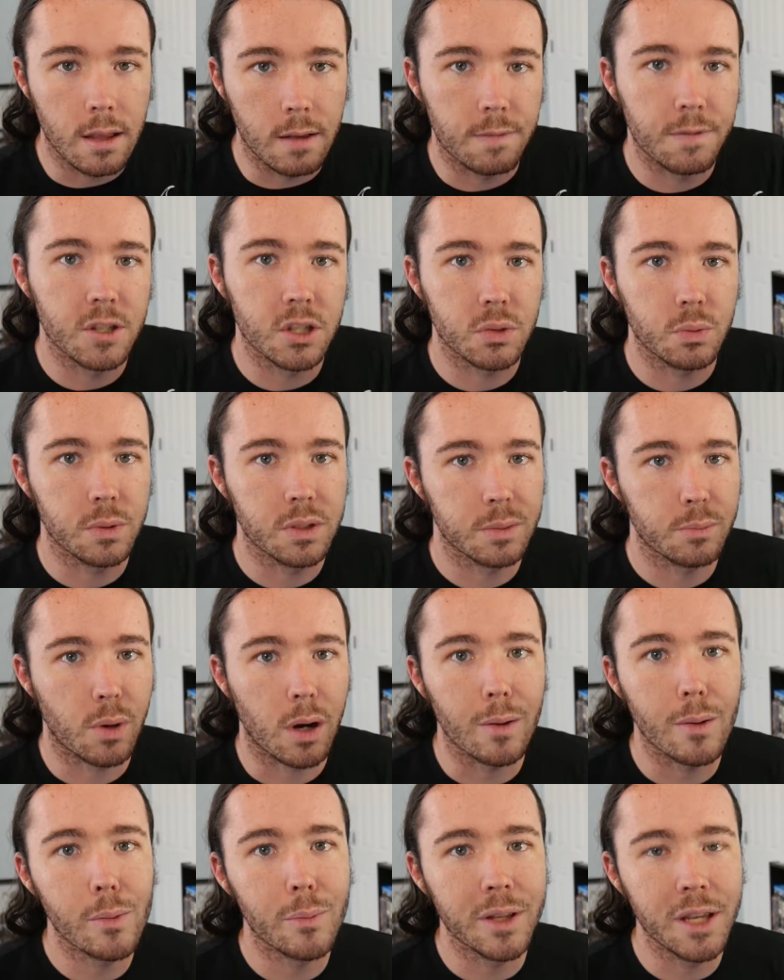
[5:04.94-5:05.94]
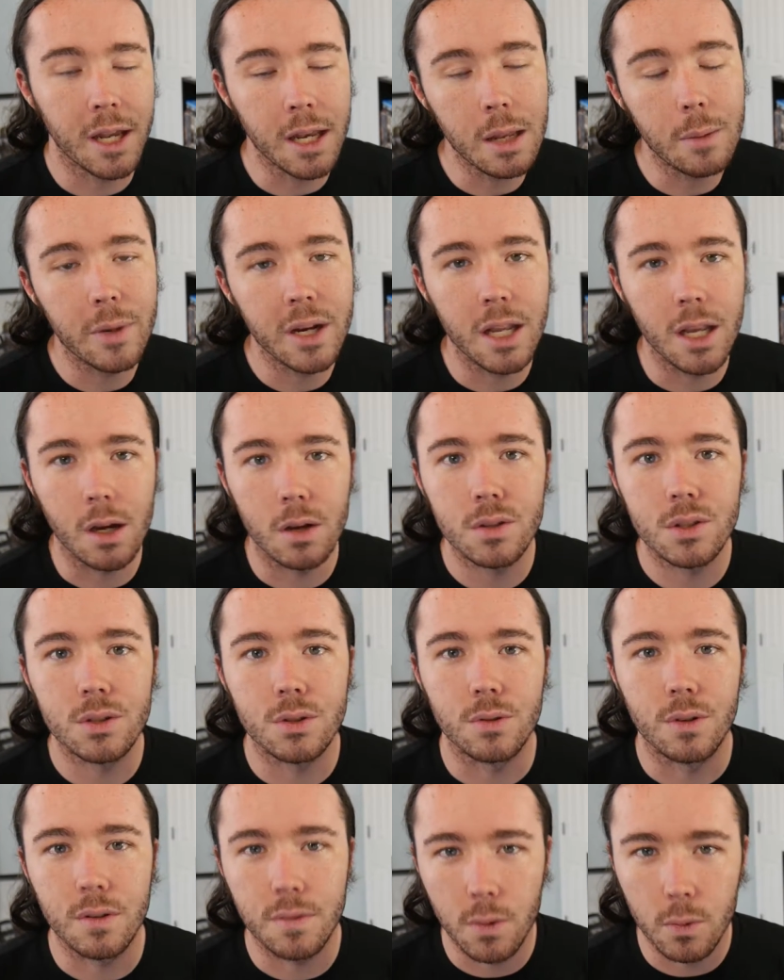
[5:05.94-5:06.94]
if this was probably anybody else
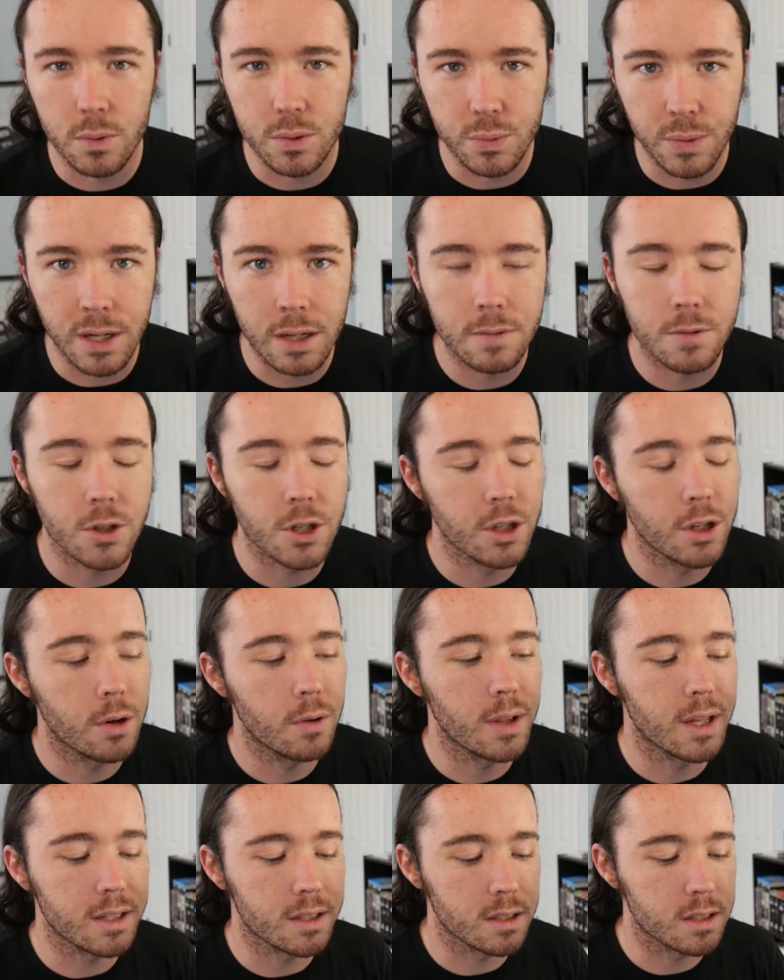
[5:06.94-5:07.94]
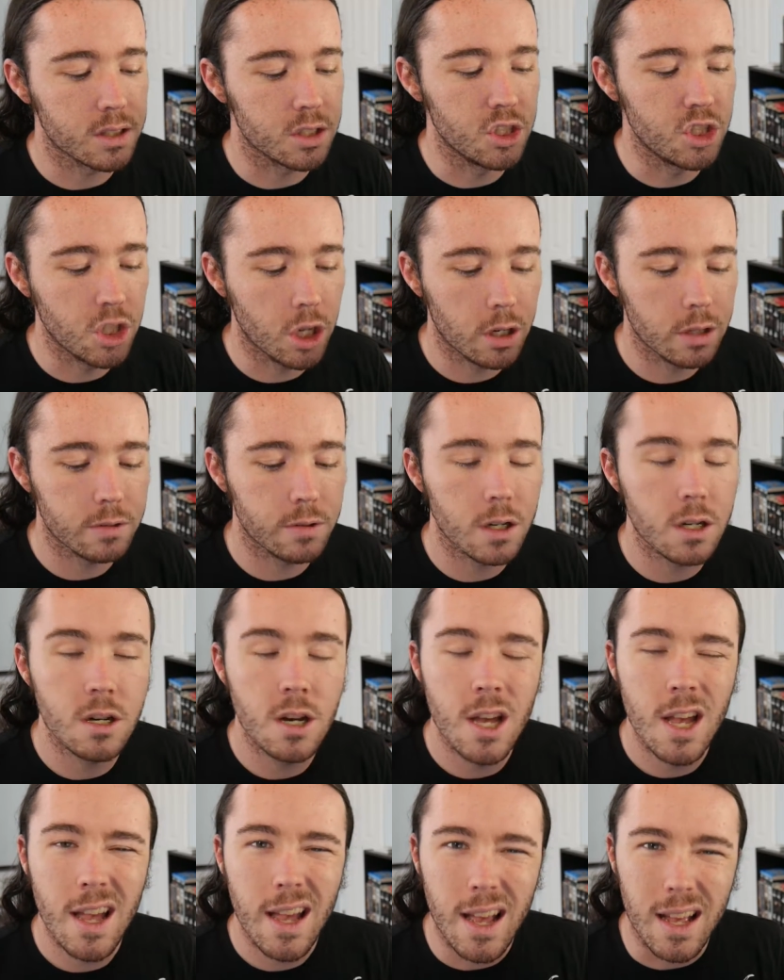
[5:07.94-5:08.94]
or if it was whatever, you know, like, this genre
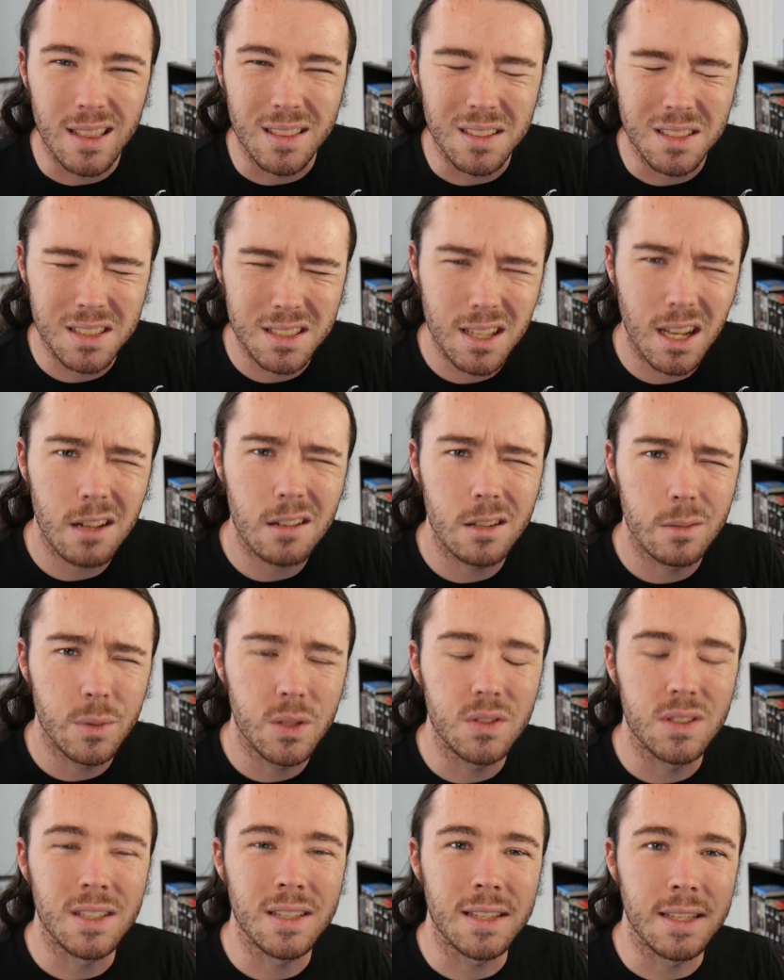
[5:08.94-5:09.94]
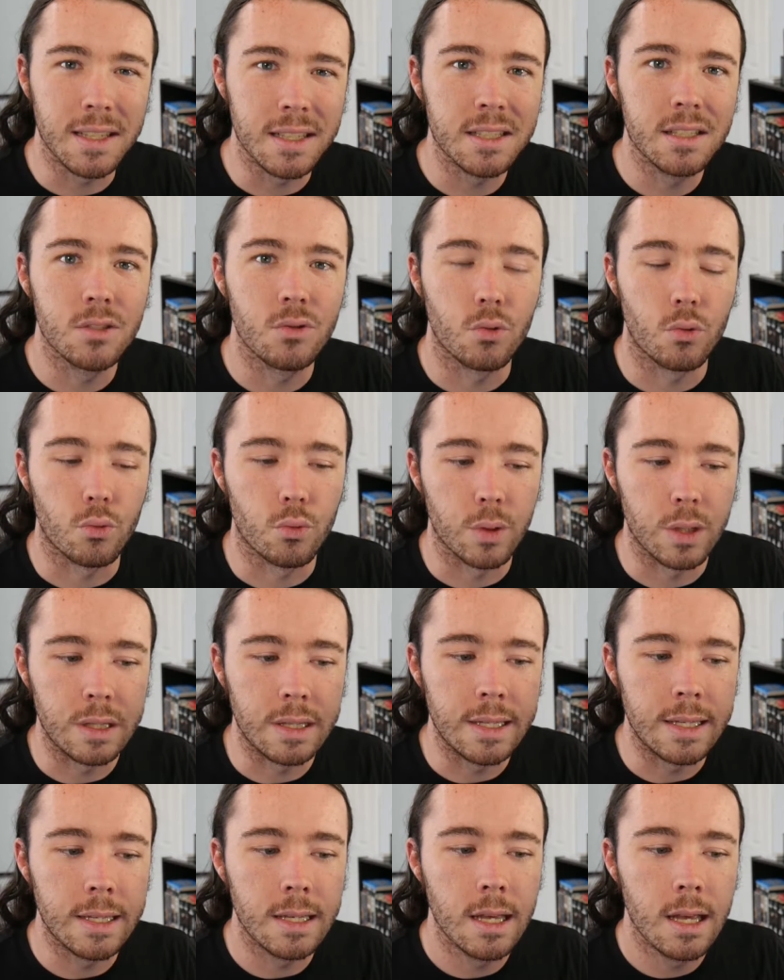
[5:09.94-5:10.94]
and the style of music isn't
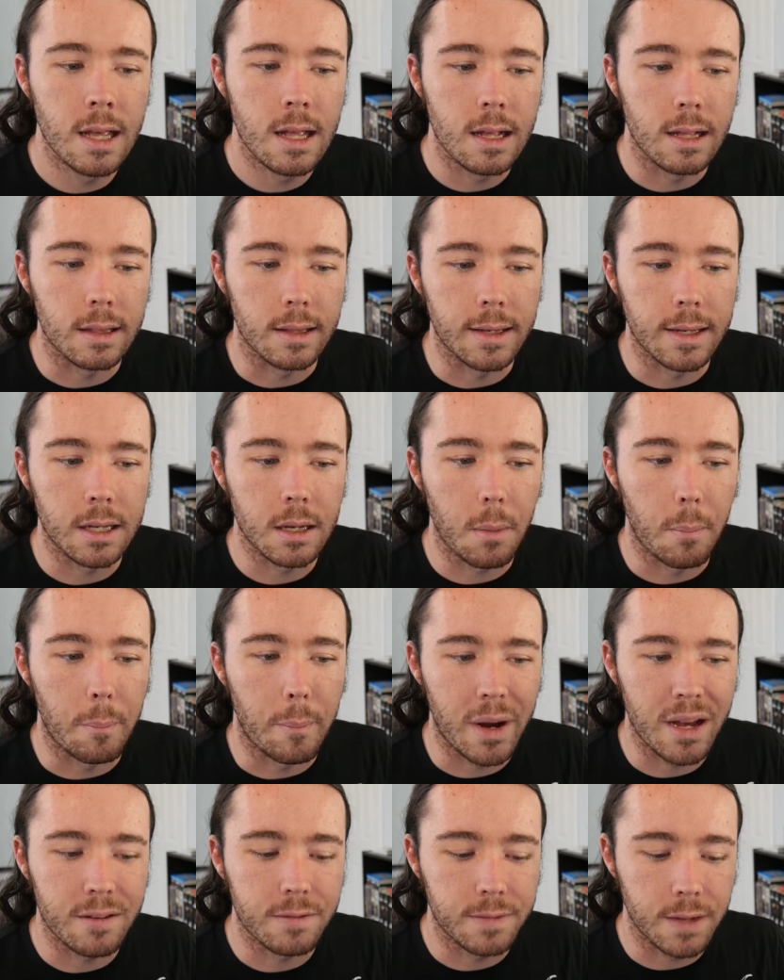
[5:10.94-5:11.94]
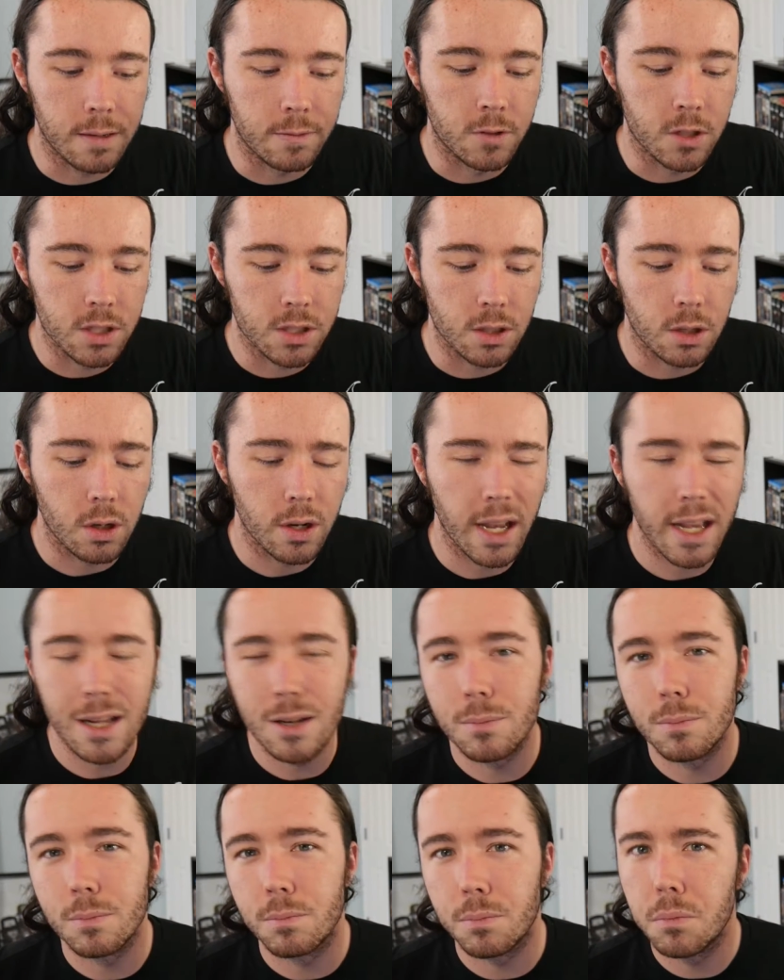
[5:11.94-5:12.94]
really, like, my favorite song.
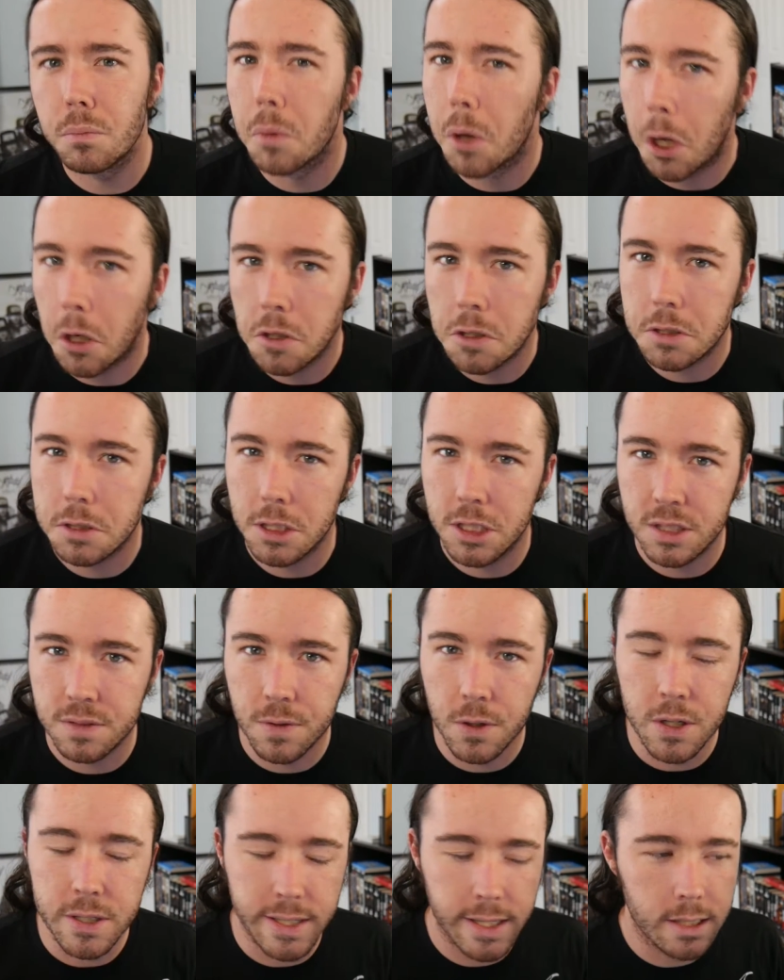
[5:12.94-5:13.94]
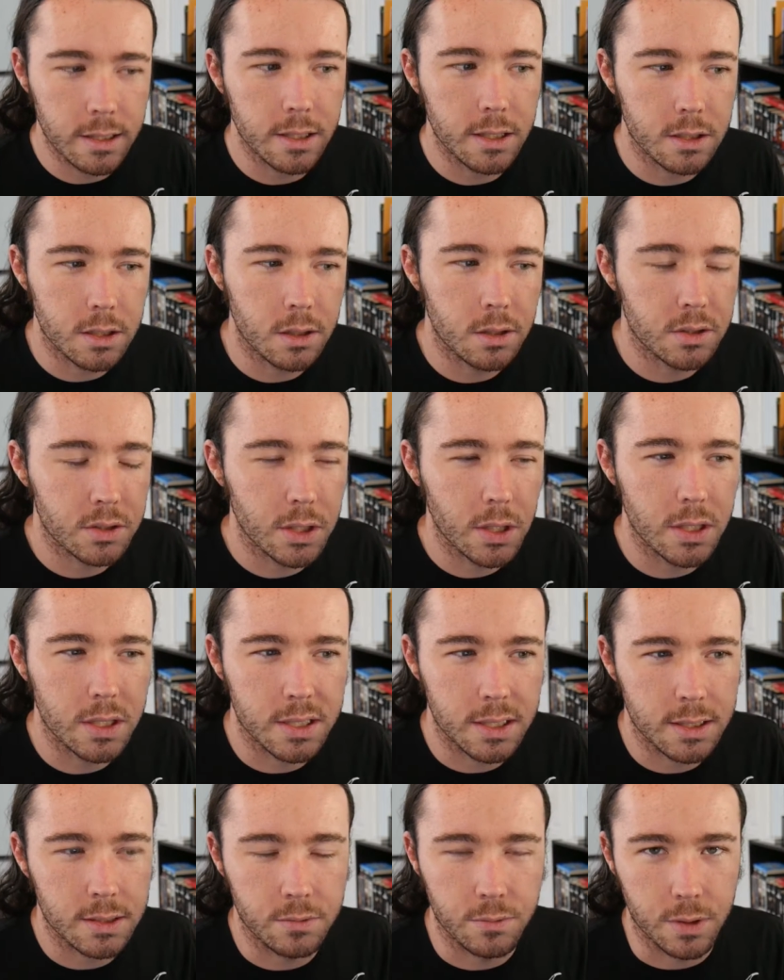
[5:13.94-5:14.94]
And honestly, as far as Ailee songs go, this
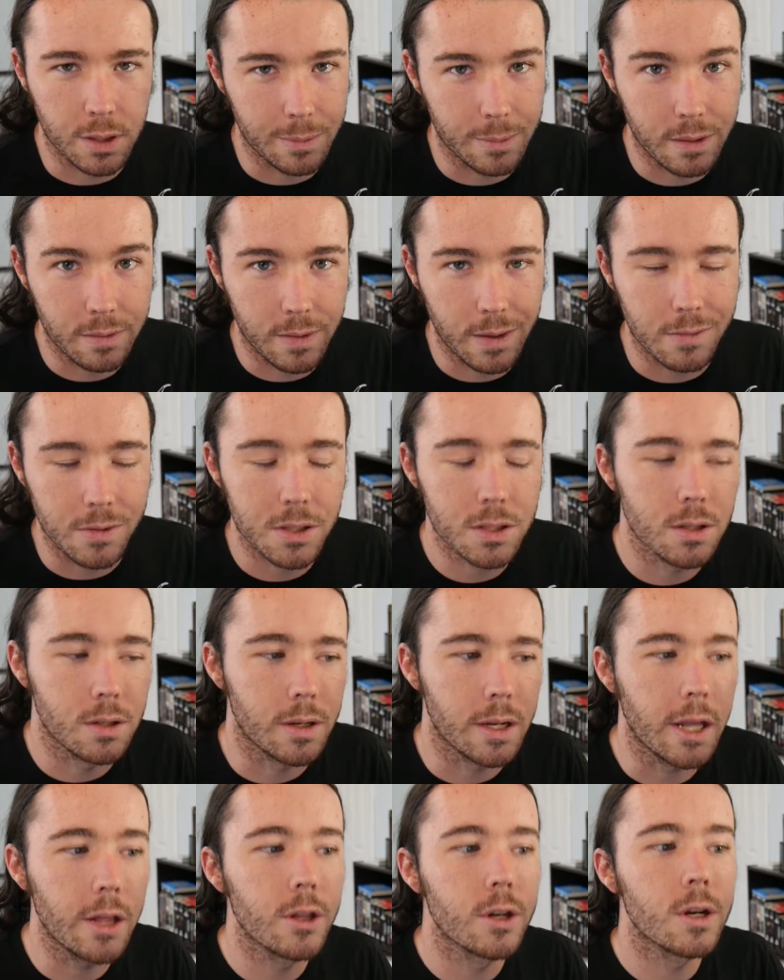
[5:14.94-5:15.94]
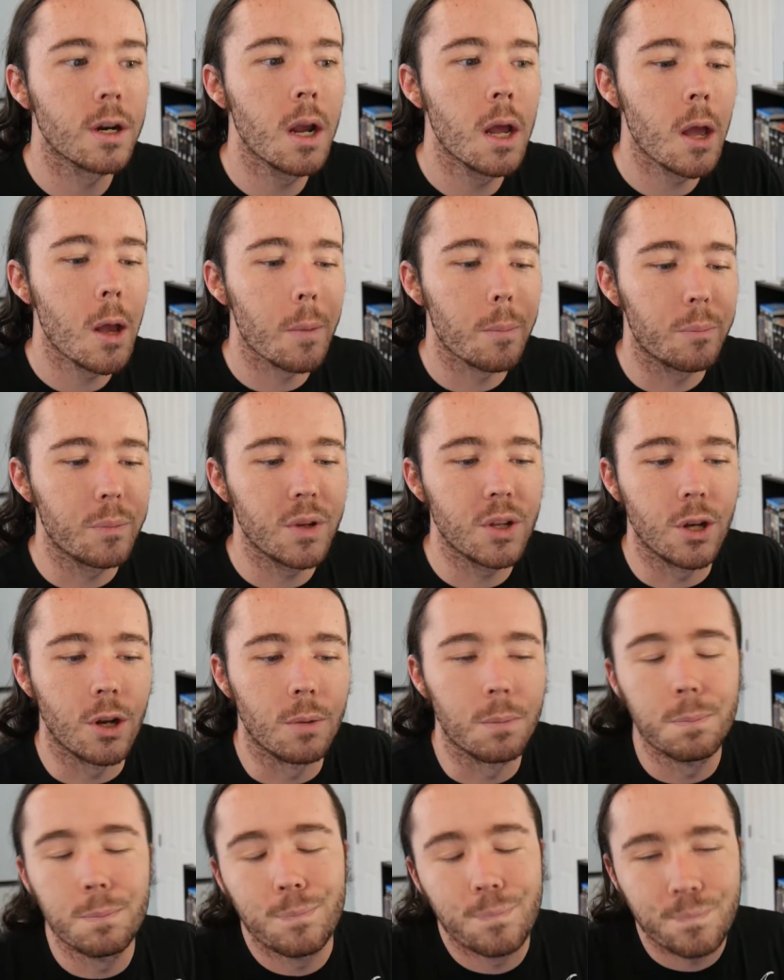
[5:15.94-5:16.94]
isn't really my favorite song either, you
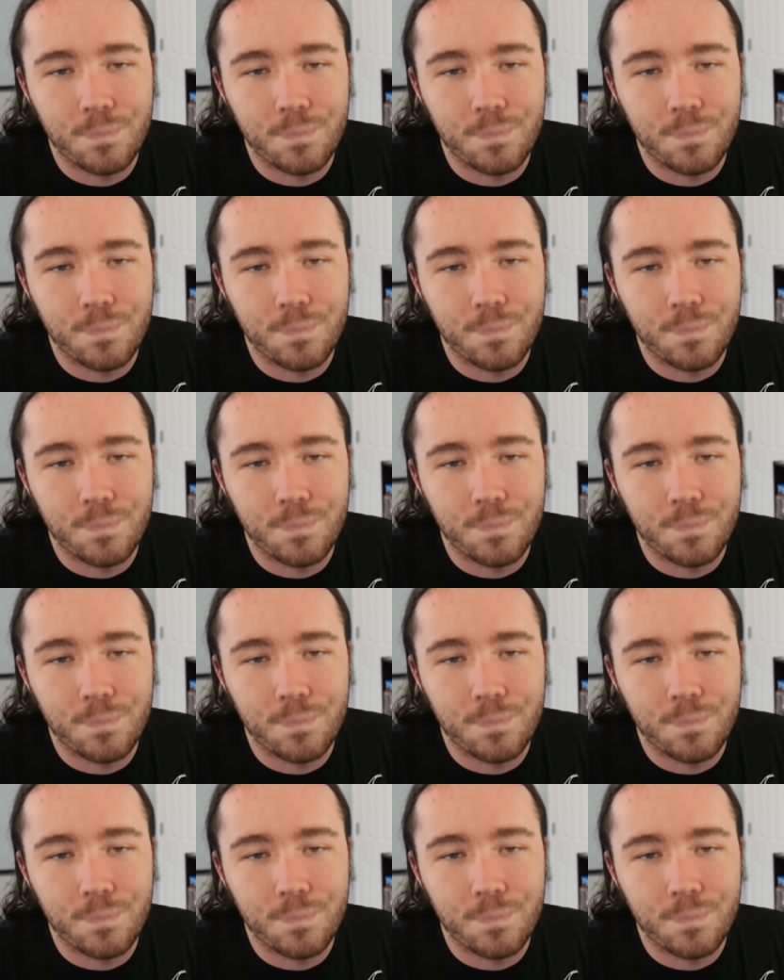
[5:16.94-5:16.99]
know.